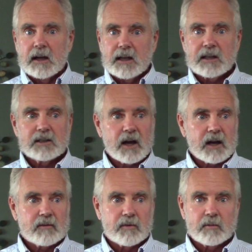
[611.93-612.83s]
He
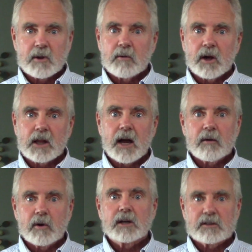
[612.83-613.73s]
died for me while I
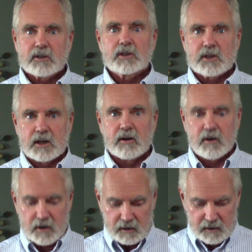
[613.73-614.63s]
was a
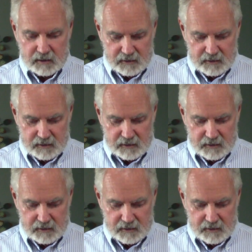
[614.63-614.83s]
sinner.